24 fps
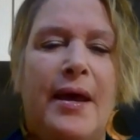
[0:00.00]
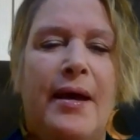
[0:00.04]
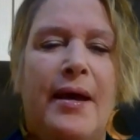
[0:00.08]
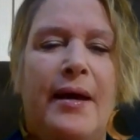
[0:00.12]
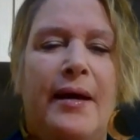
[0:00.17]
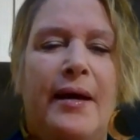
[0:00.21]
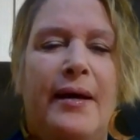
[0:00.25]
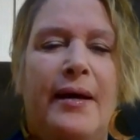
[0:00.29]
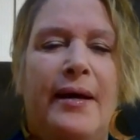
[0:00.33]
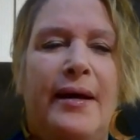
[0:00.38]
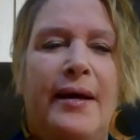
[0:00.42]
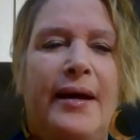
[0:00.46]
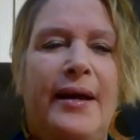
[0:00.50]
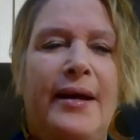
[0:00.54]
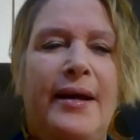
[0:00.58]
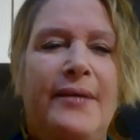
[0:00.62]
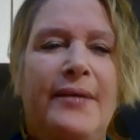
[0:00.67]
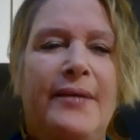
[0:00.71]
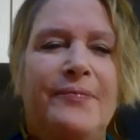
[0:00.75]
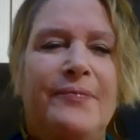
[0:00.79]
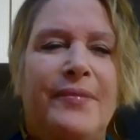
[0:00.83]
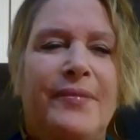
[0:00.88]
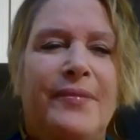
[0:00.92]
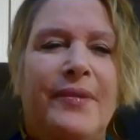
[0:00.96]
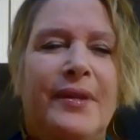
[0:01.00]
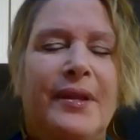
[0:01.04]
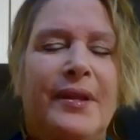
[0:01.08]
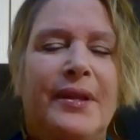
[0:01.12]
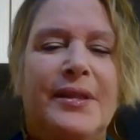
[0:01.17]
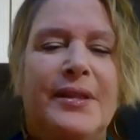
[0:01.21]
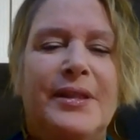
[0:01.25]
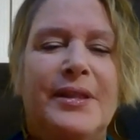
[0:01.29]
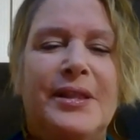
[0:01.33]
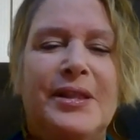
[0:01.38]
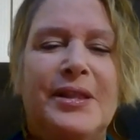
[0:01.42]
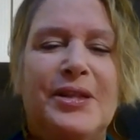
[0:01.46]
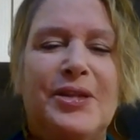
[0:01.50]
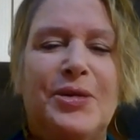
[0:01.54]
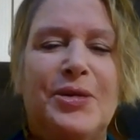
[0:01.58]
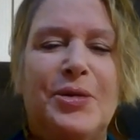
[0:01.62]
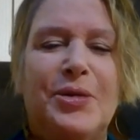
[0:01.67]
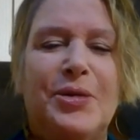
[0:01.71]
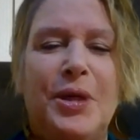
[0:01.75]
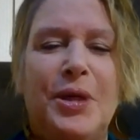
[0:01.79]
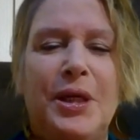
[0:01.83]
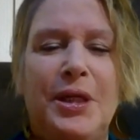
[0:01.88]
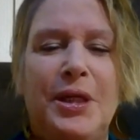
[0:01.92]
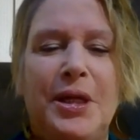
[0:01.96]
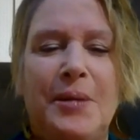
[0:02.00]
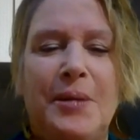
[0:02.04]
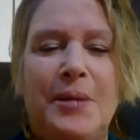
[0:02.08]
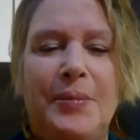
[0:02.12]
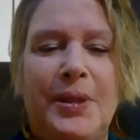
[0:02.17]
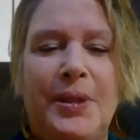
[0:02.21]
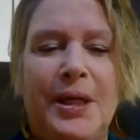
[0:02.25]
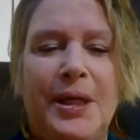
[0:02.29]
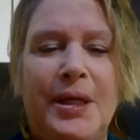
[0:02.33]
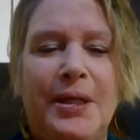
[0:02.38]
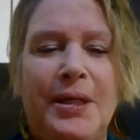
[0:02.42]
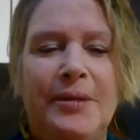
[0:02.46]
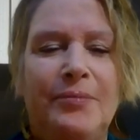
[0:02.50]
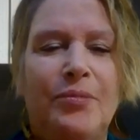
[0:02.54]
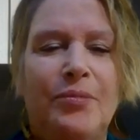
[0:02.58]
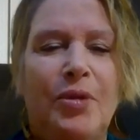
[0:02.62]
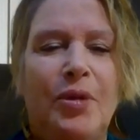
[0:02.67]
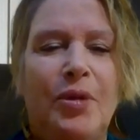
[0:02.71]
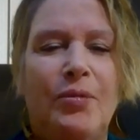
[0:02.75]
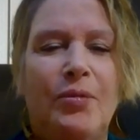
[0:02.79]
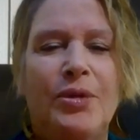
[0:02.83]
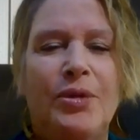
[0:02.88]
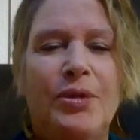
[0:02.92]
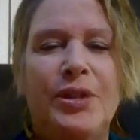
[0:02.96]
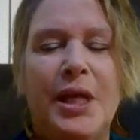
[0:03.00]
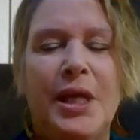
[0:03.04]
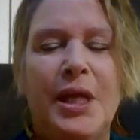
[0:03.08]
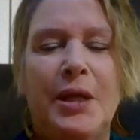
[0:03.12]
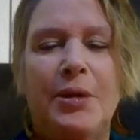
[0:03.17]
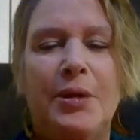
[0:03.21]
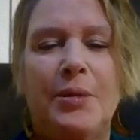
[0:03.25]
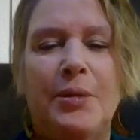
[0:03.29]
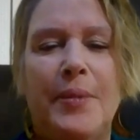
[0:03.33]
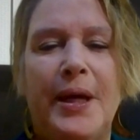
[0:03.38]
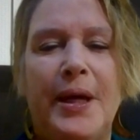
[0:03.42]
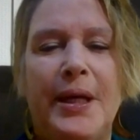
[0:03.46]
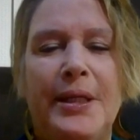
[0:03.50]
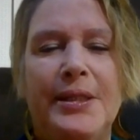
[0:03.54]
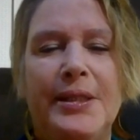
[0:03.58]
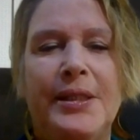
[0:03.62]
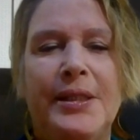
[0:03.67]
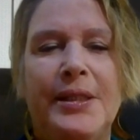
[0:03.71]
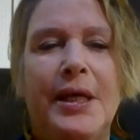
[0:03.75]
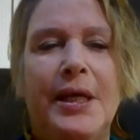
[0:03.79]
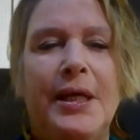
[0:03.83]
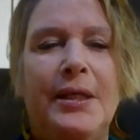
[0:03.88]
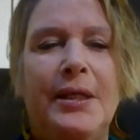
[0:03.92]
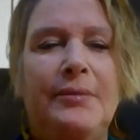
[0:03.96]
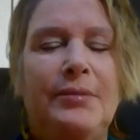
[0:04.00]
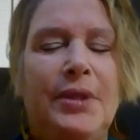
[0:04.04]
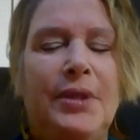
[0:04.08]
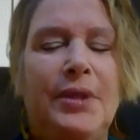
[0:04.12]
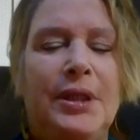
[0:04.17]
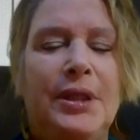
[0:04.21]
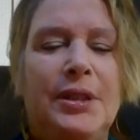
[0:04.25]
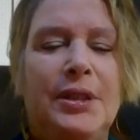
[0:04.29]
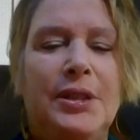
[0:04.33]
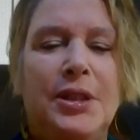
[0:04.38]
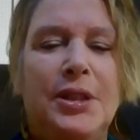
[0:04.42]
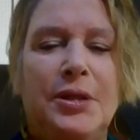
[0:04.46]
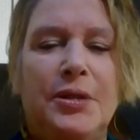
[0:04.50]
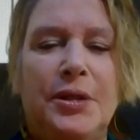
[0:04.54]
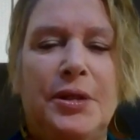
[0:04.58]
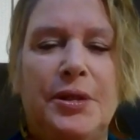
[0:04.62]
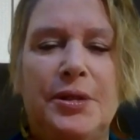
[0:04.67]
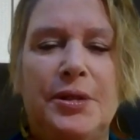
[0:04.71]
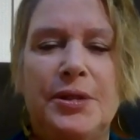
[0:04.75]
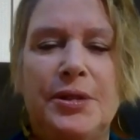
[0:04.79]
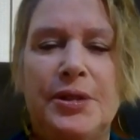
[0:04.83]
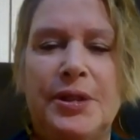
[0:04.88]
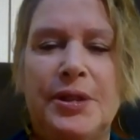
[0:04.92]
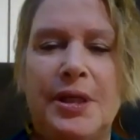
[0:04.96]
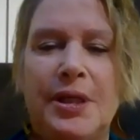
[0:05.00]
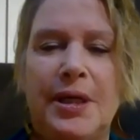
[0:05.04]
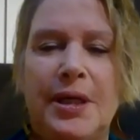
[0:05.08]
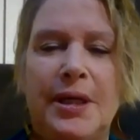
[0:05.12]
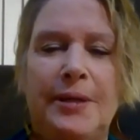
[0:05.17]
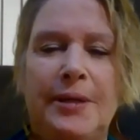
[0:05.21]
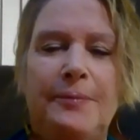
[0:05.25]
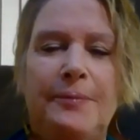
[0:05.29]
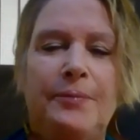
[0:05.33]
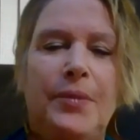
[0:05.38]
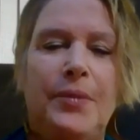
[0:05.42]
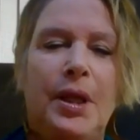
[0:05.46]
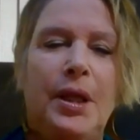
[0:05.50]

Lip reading: Hi, this is Lorraine Youngblood with Sacred-by-Design Interior Design.